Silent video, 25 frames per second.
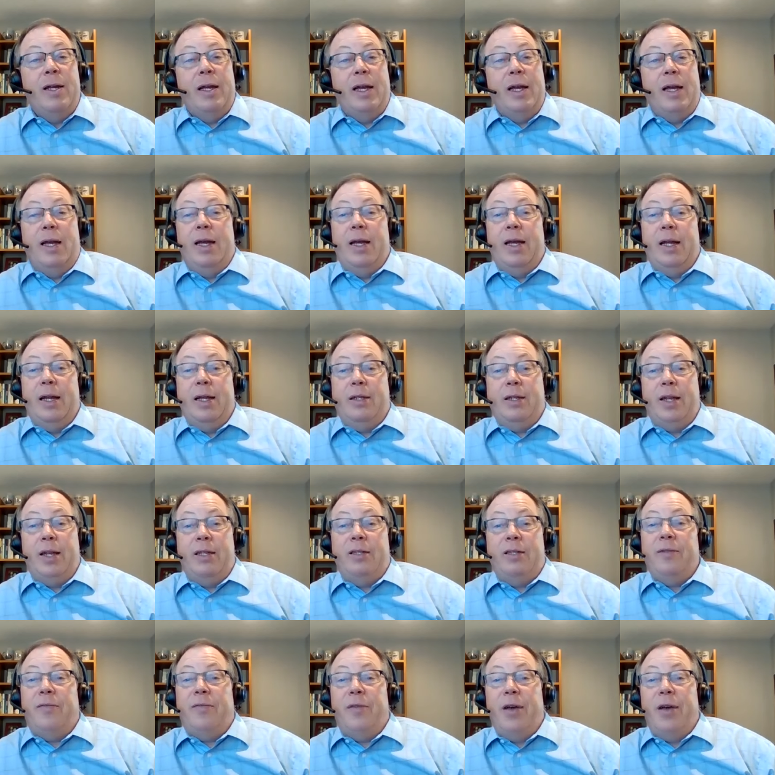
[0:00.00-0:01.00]
and
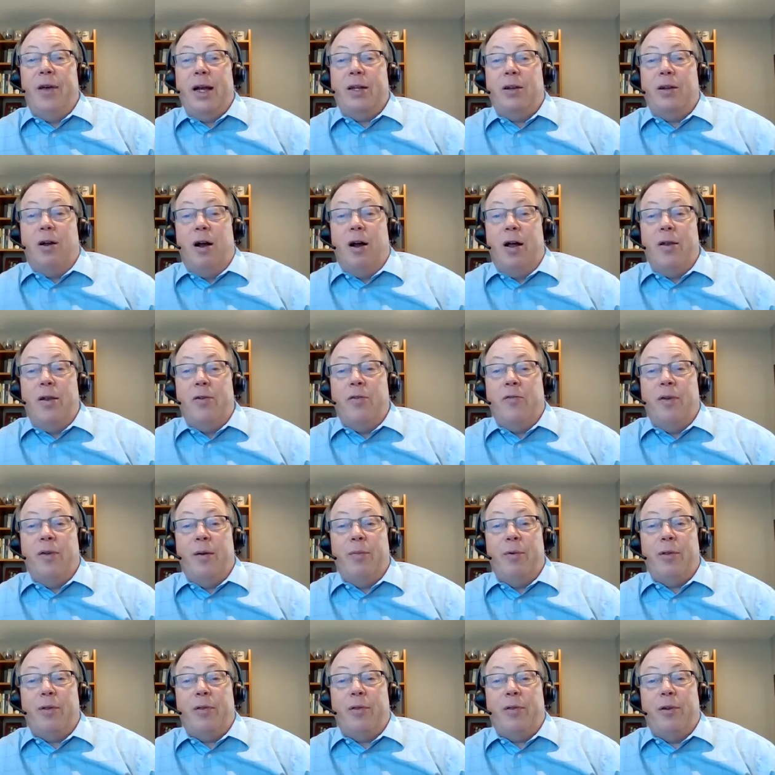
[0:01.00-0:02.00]
takes effect on
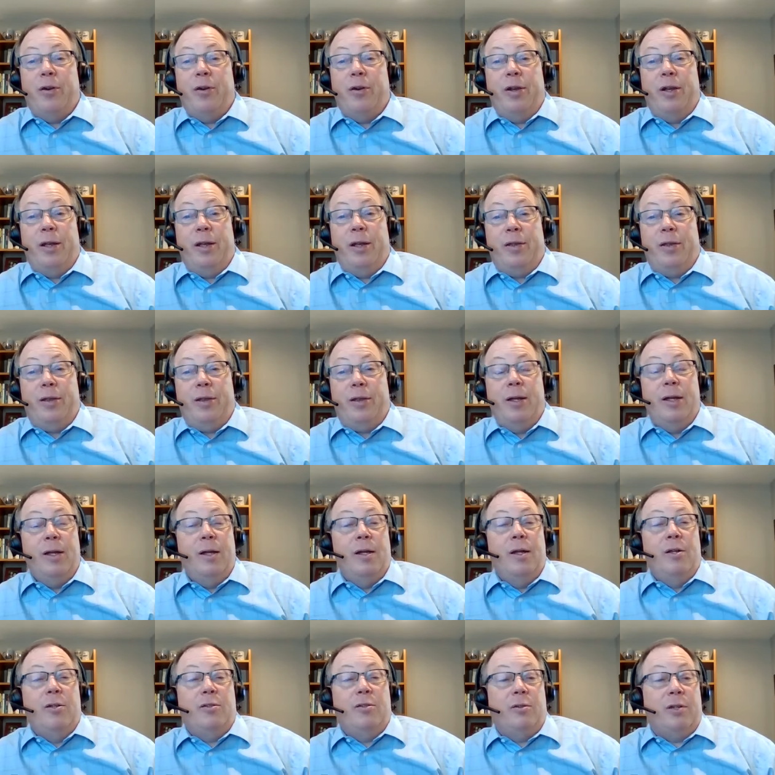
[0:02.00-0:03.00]
November 30th.
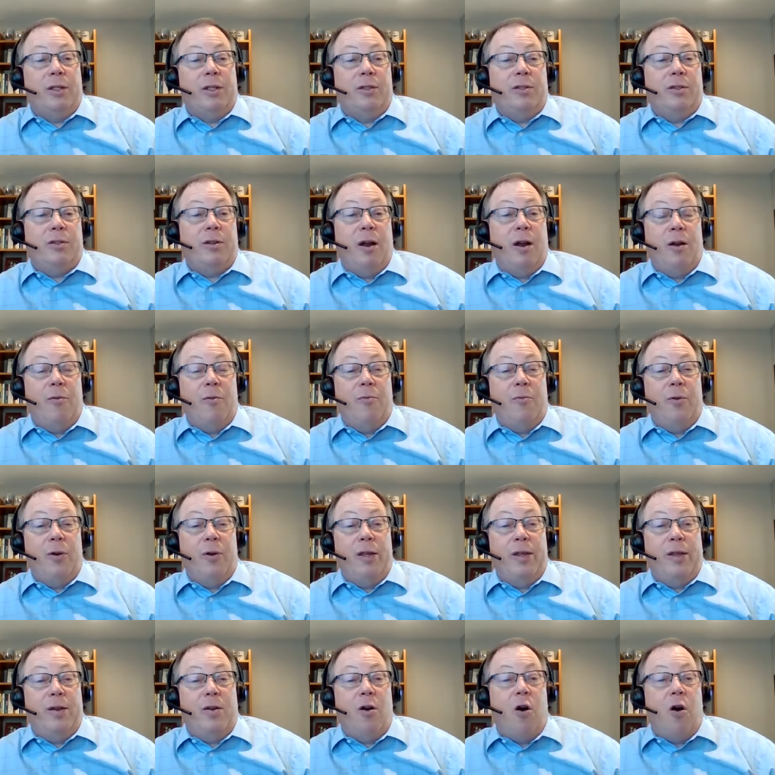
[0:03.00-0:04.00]
So let's start
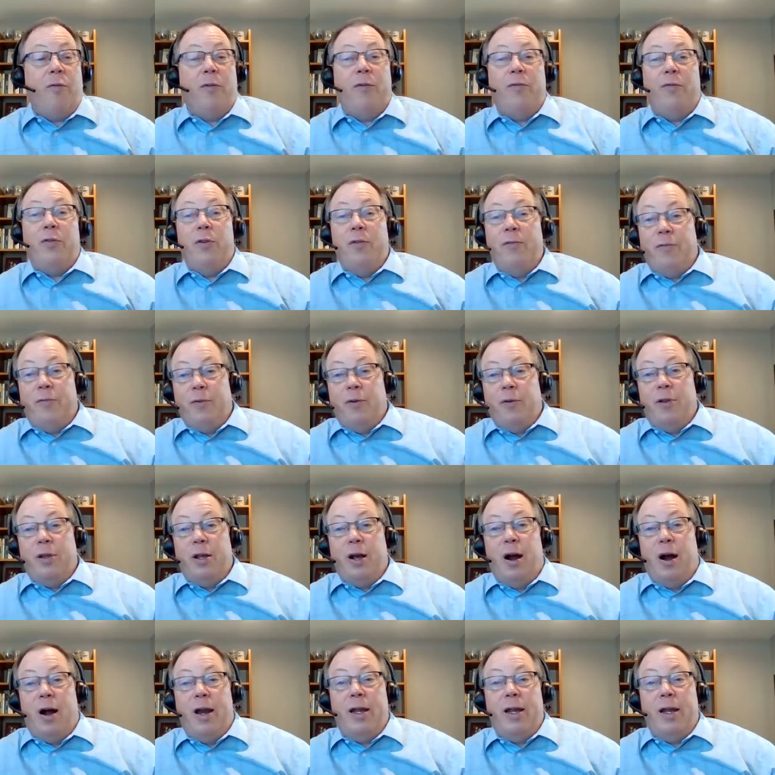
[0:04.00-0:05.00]
with an overview for
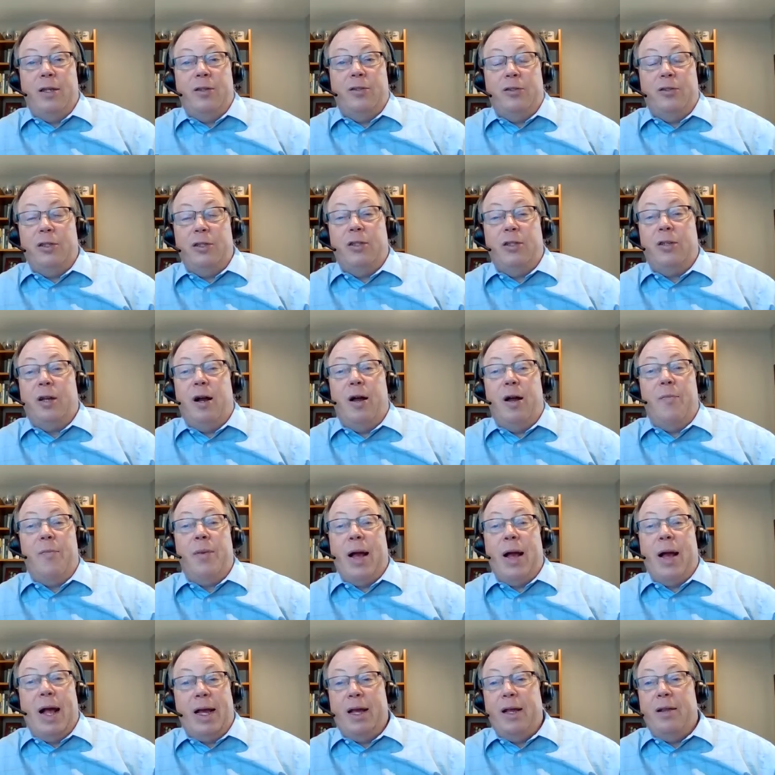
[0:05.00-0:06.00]
the audience, just
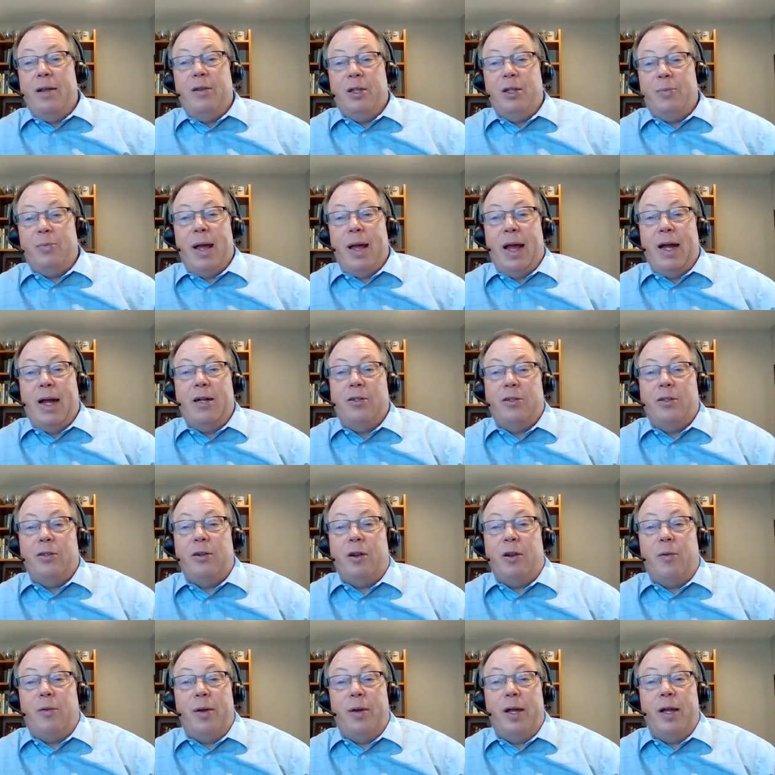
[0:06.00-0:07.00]
unpacking this package a
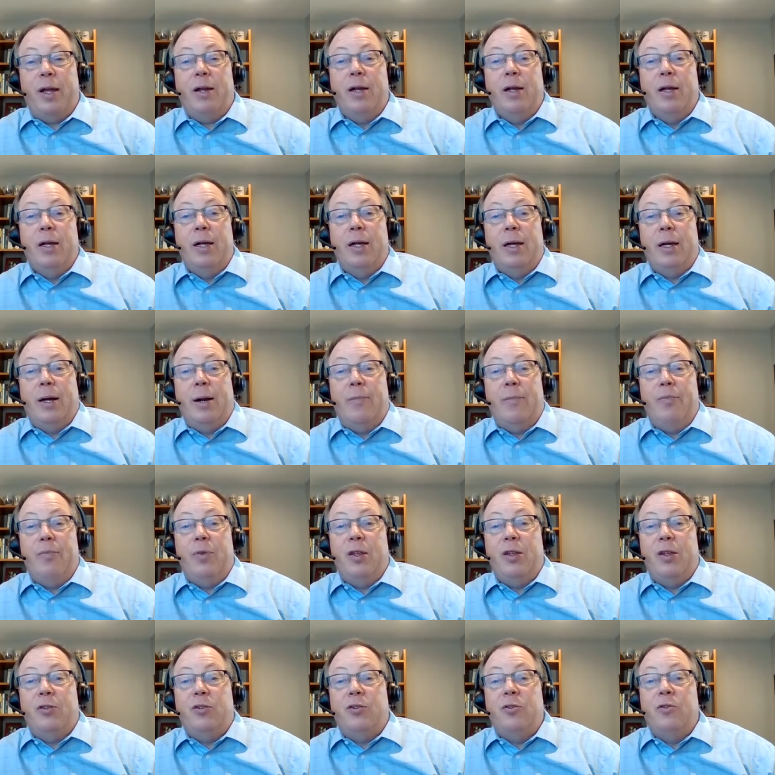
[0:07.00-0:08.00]
little bit. Um,
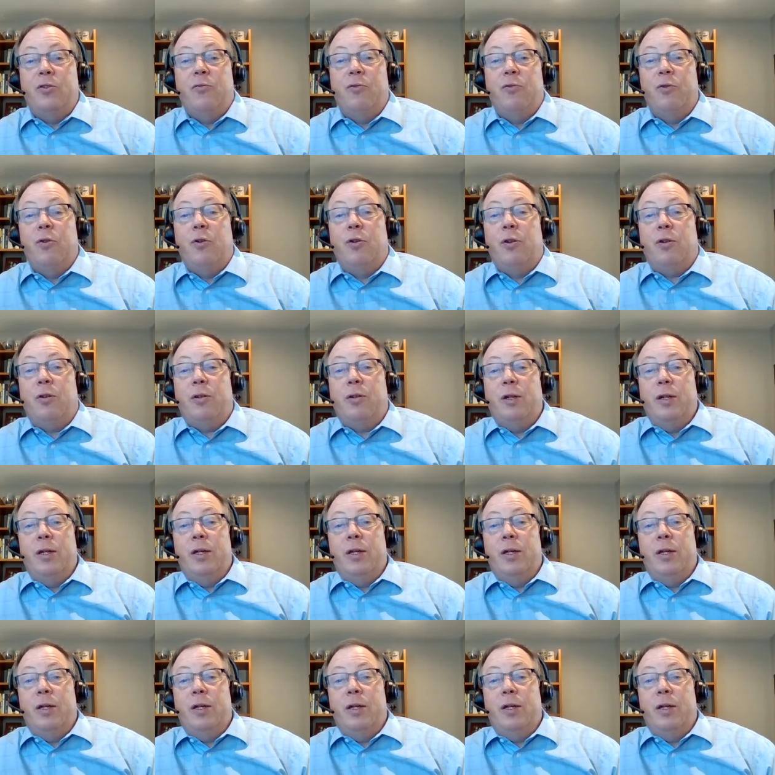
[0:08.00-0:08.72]
this new rule